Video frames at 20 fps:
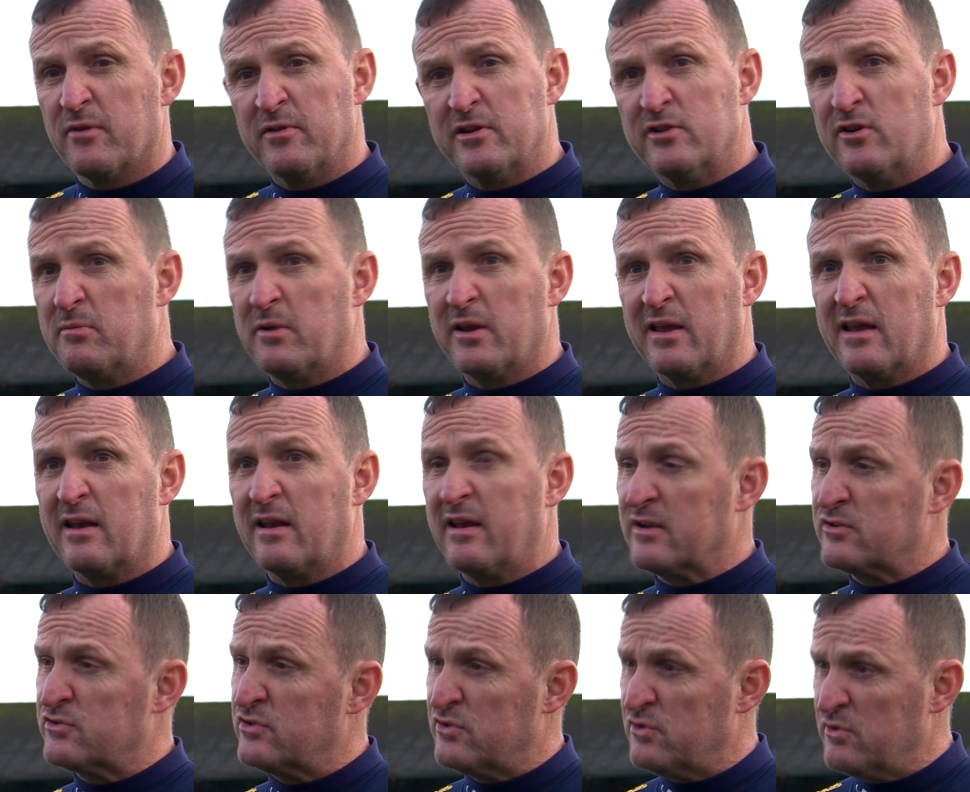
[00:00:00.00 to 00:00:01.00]
I mean, Dublin get
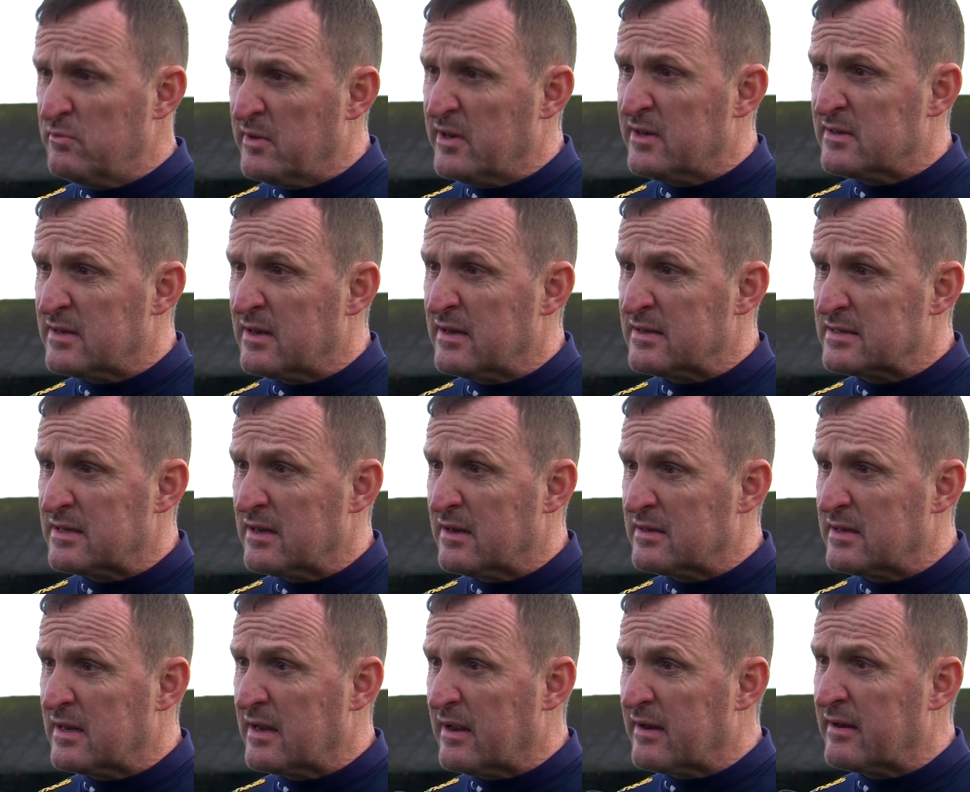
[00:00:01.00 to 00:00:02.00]
an extra two minutes last
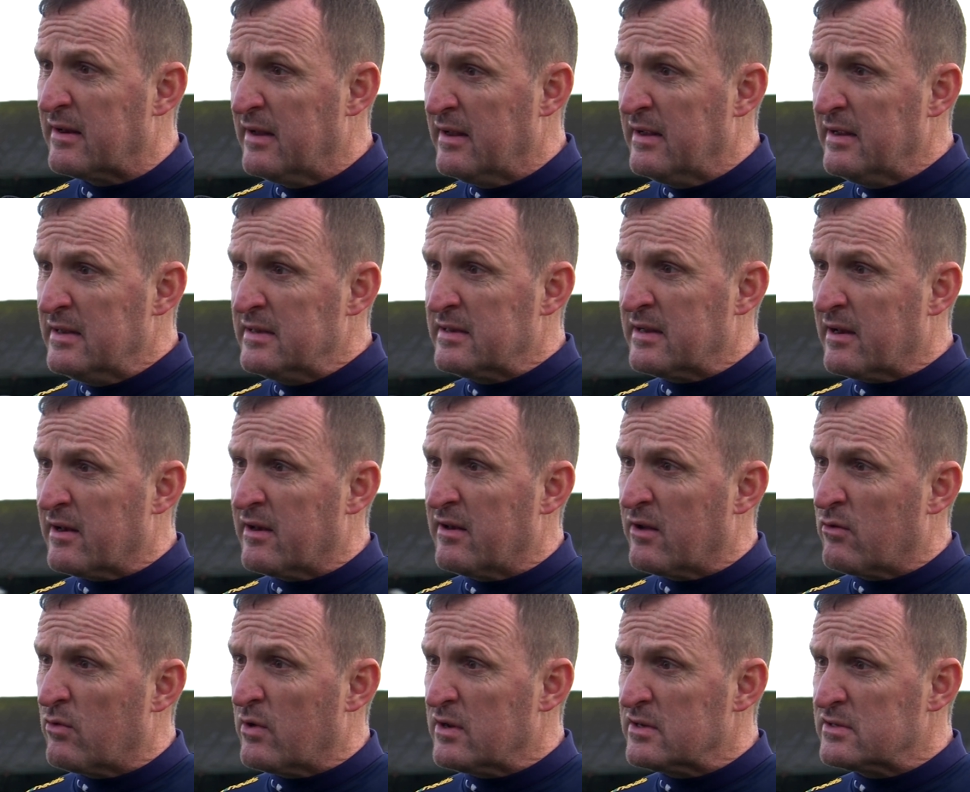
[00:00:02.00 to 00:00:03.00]
night to get to get
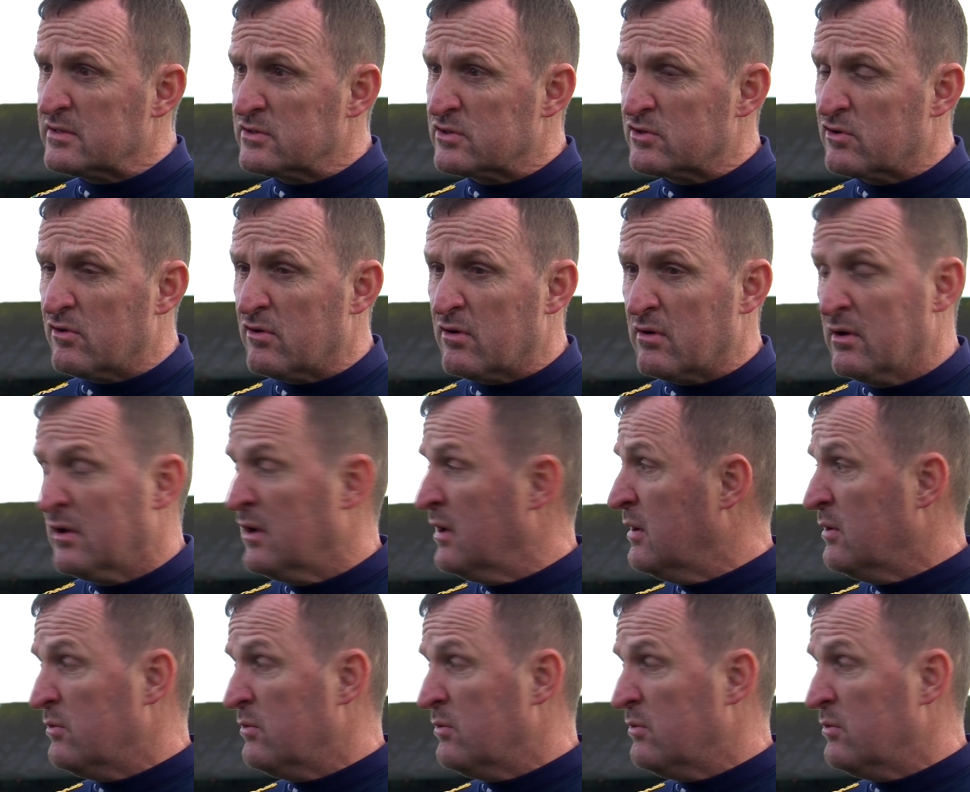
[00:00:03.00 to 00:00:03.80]
an equalising score.